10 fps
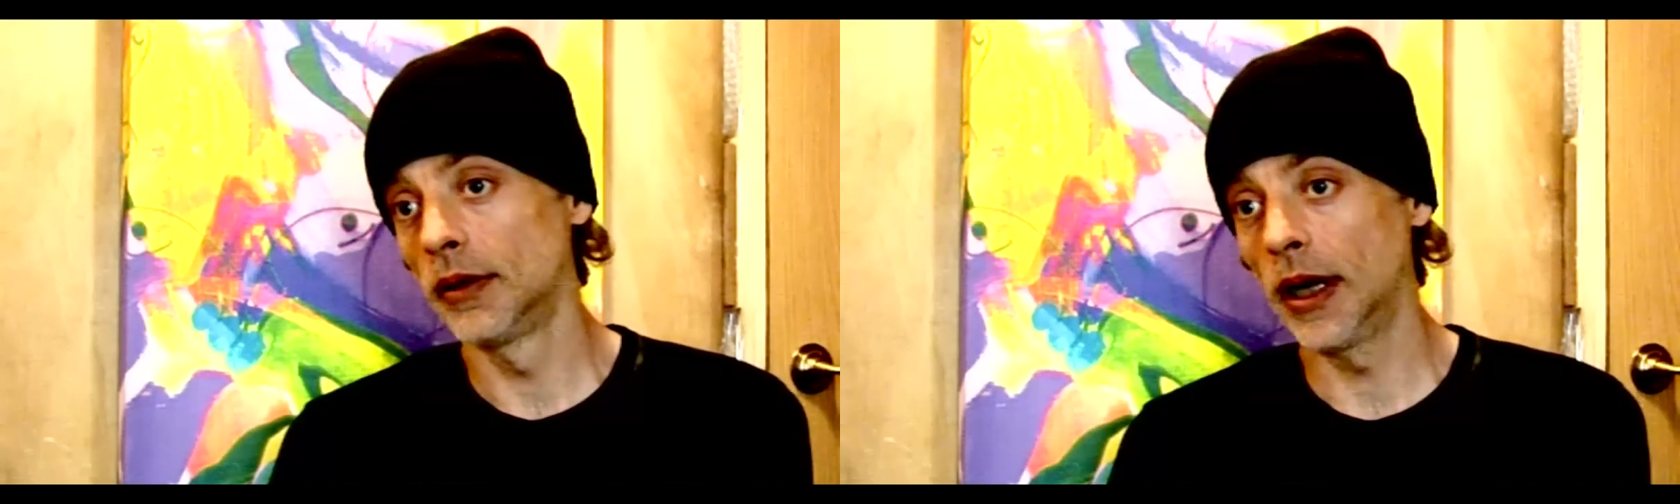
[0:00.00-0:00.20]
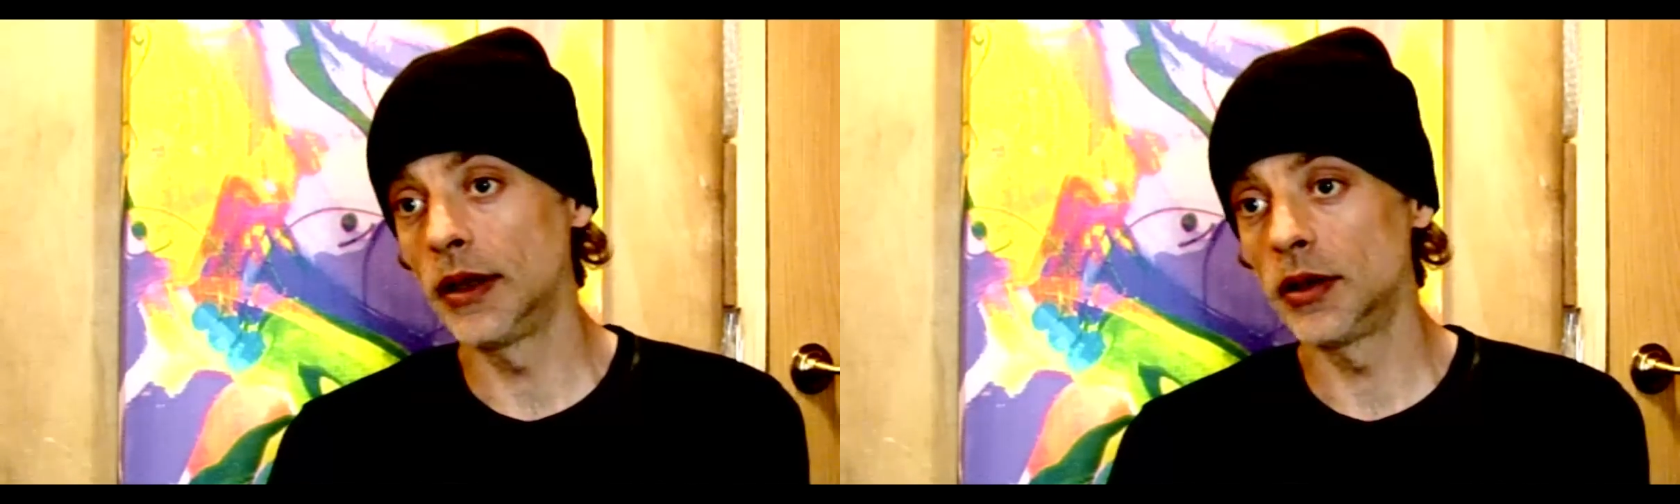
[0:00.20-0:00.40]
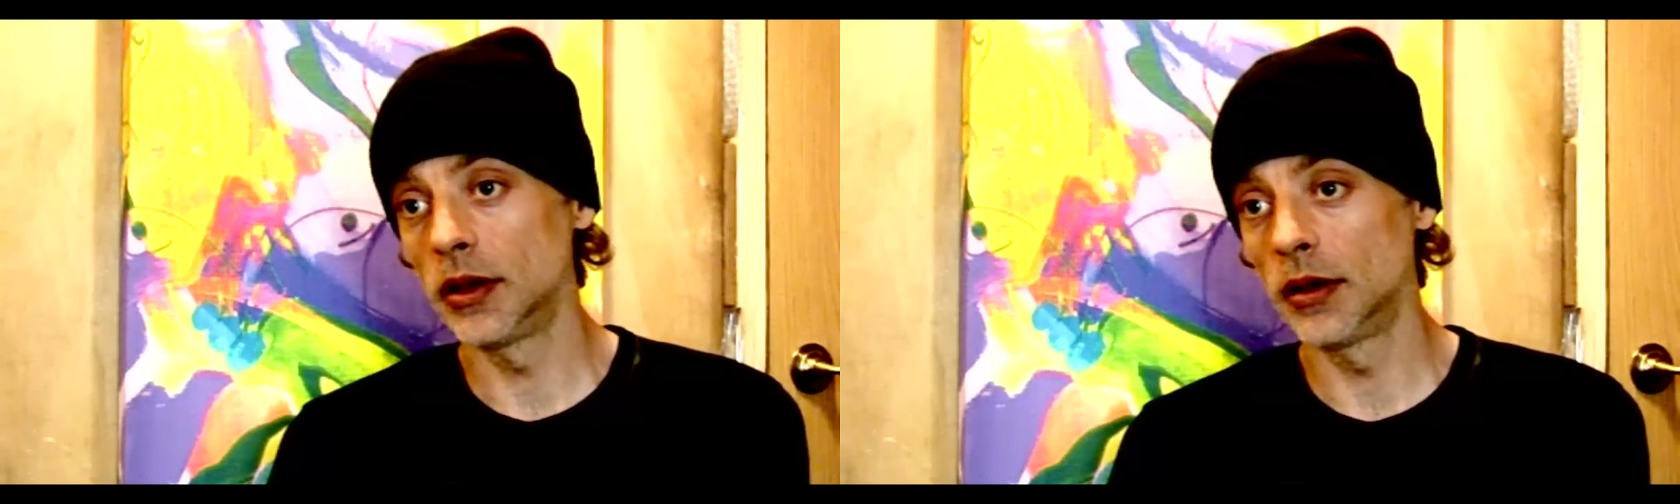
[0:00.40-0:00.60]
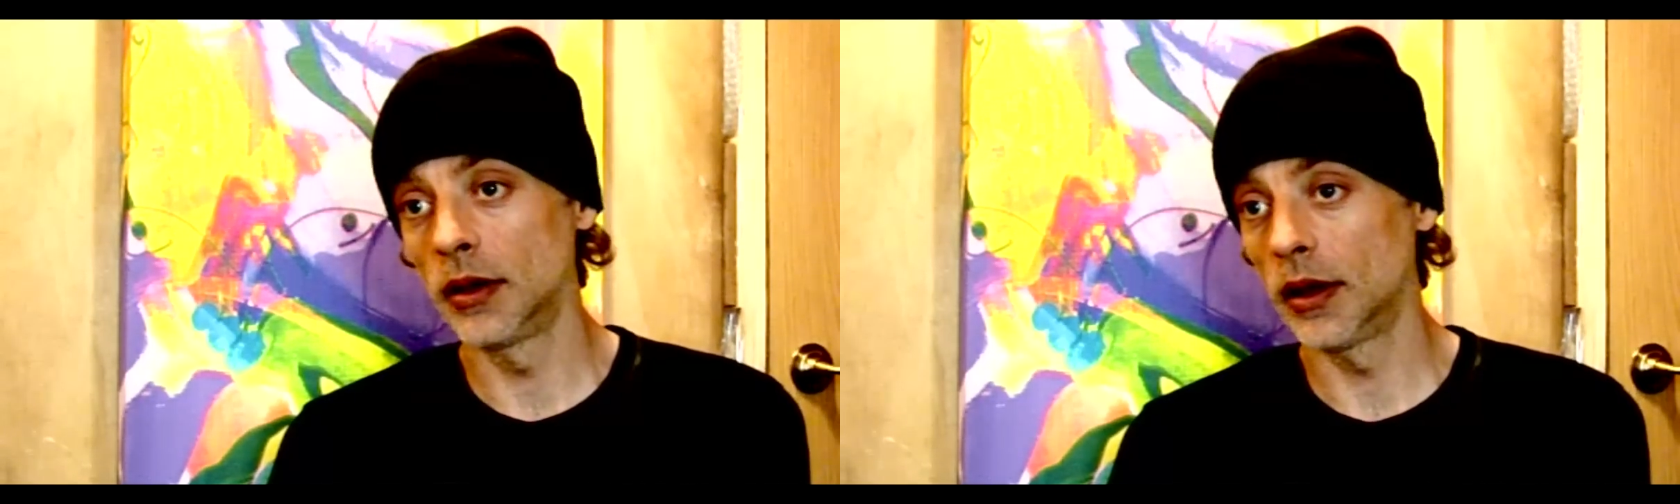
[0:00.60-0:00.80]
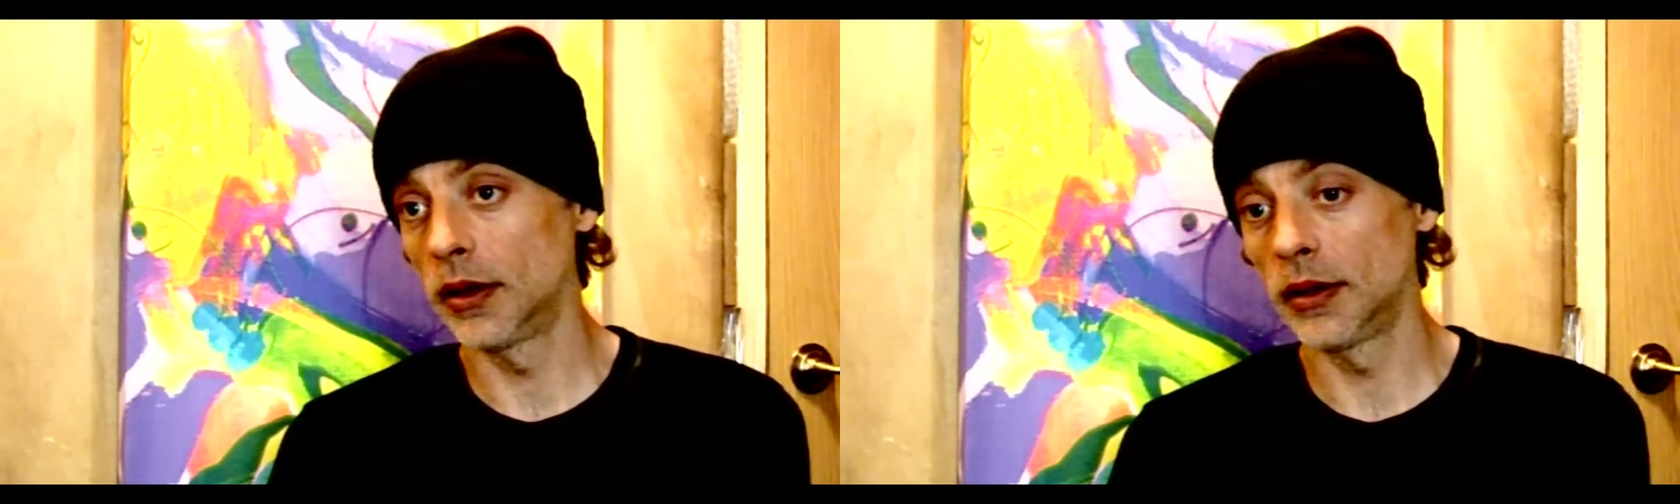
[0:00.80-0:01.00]
engine,
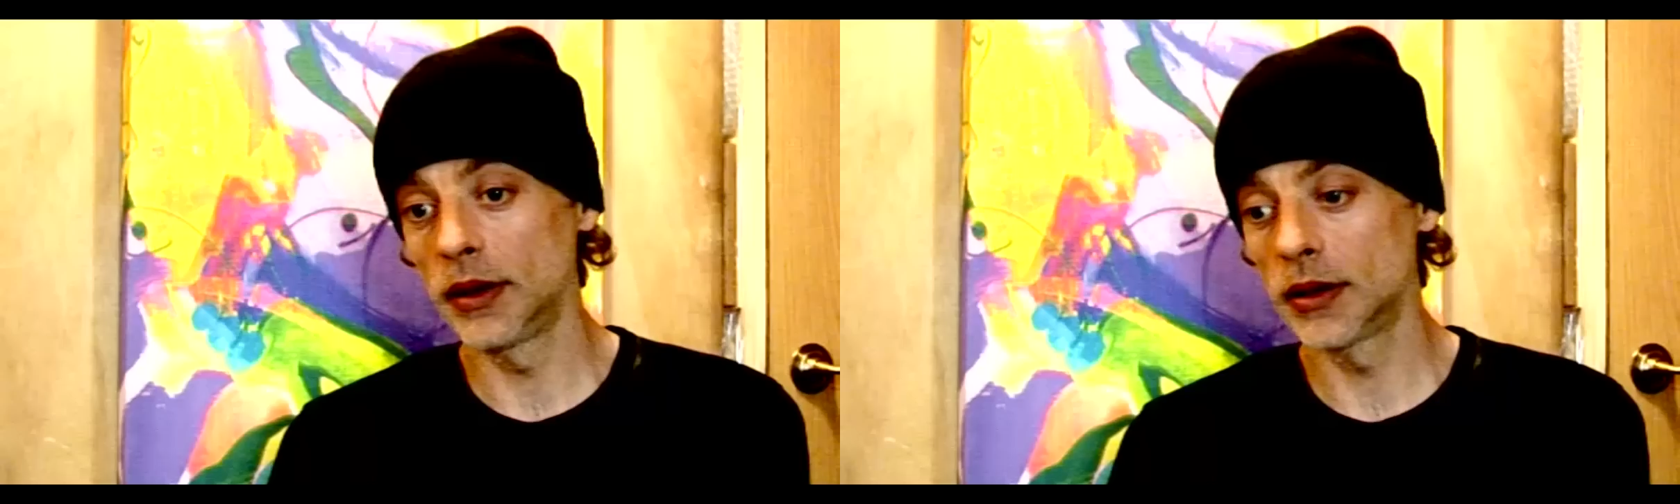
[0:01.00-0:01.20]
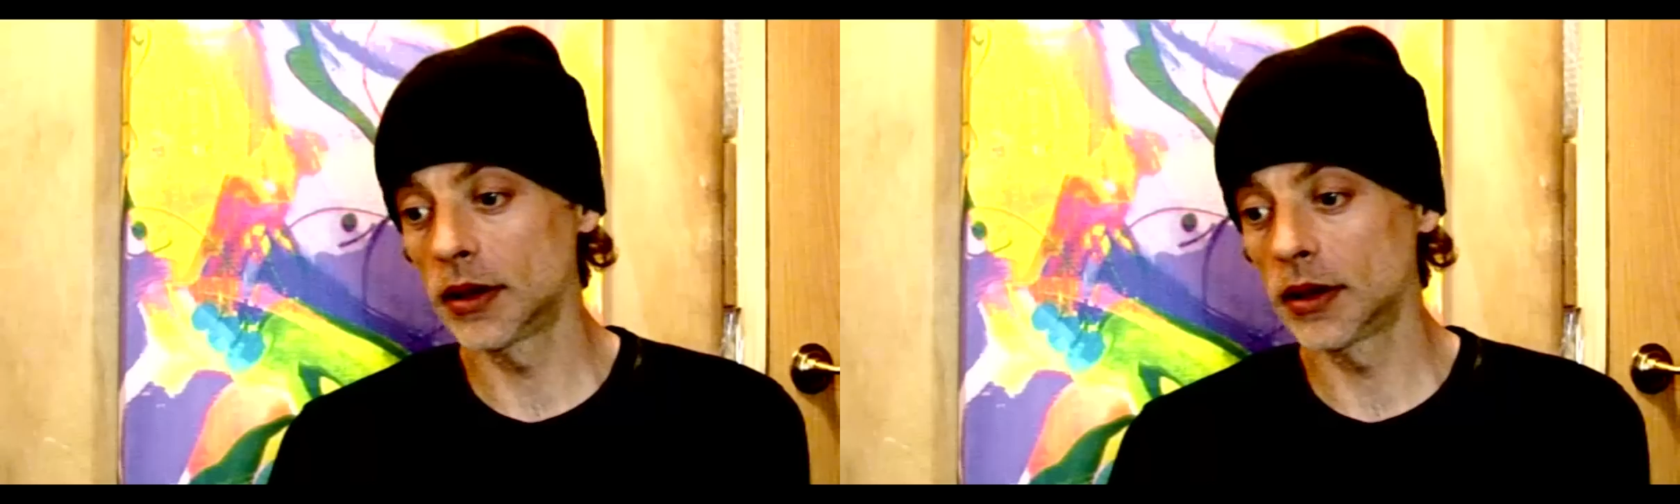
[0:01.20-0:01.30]
and it's a